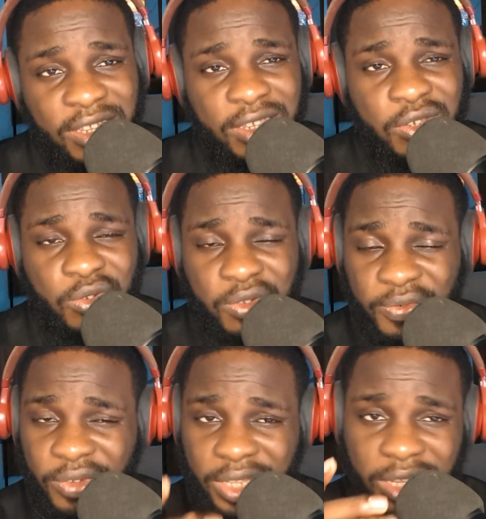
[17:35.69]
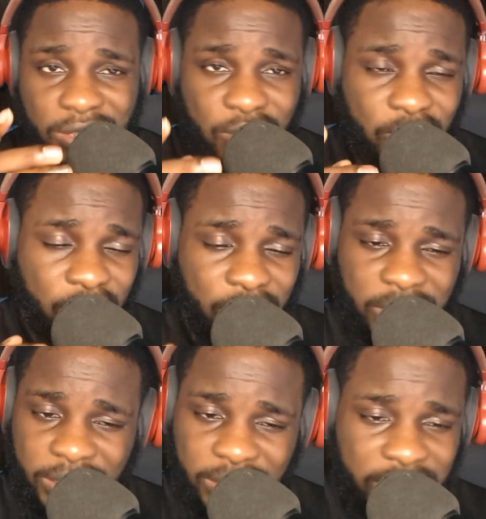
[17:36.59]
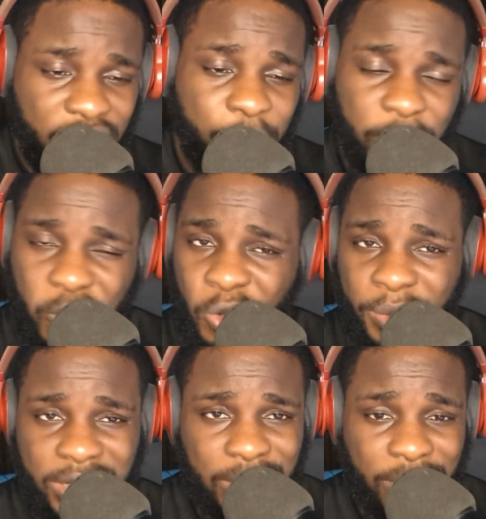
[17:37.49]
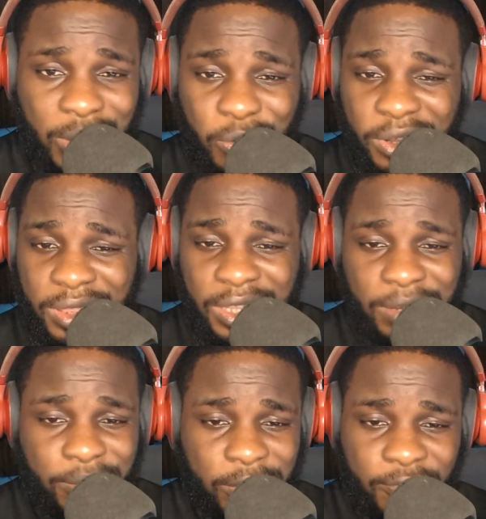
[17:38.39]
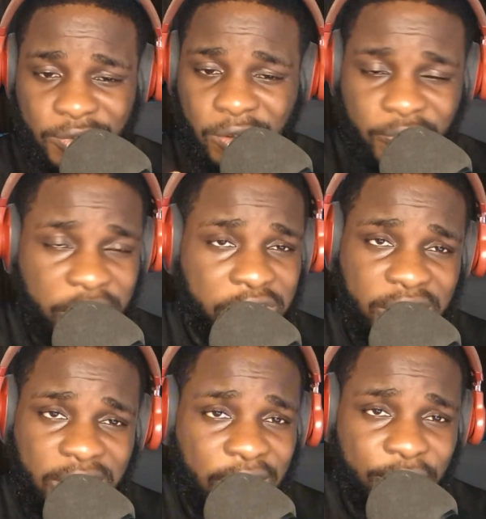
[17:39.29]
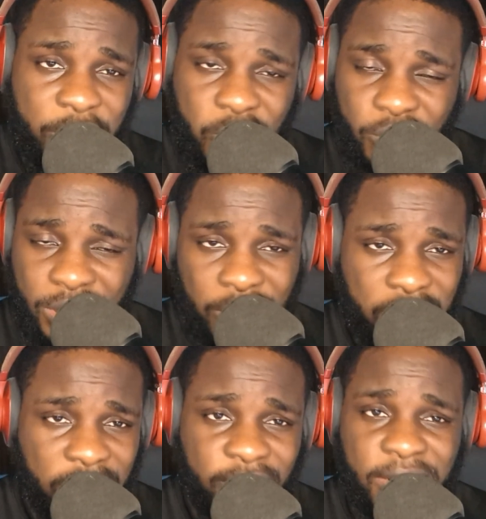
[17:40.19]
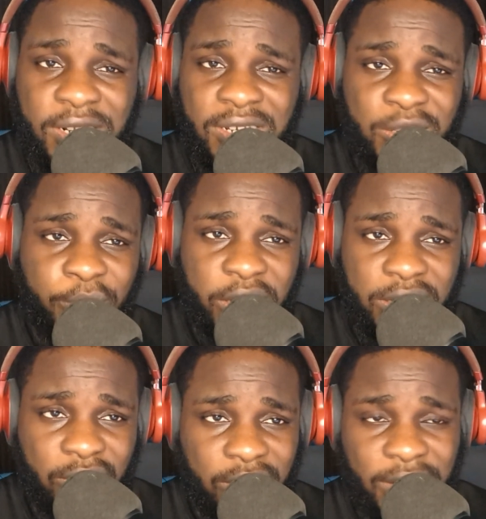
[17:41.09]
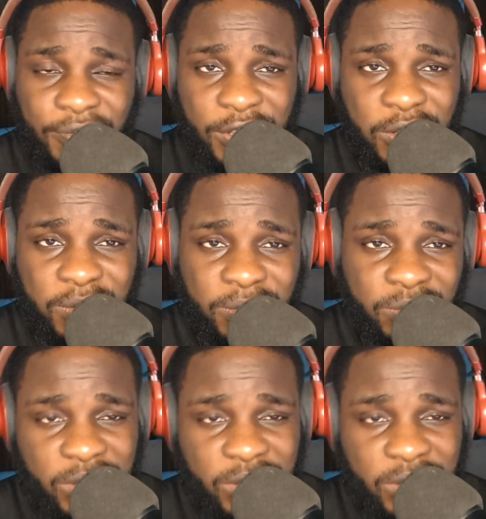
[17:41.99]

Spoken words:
So don't forget to drop a comment about what you think of each and every story that was covered in this particular video.